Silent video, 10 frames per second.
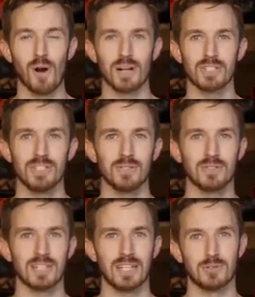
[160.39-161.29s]
we're actually
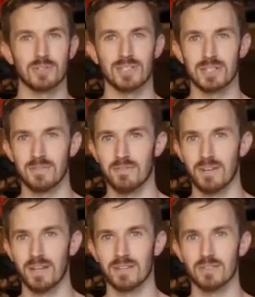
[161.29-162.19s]
using electric ducted
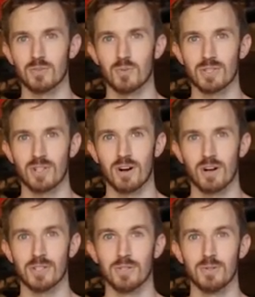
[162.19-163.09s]
fans, which
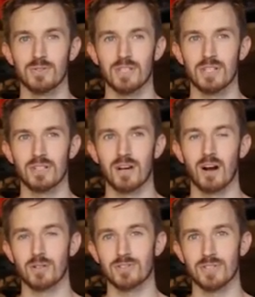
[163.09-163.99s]
are used in
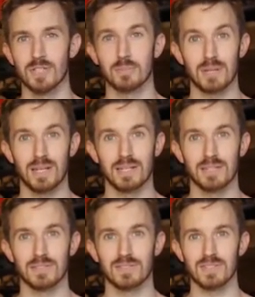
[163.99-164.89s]
RC
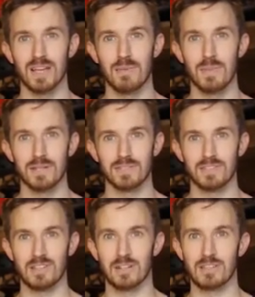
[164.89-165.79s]
planes, and
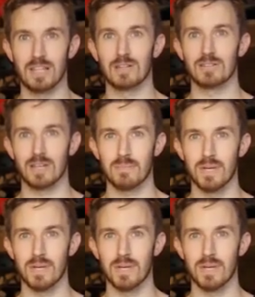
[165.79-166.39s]
basically they look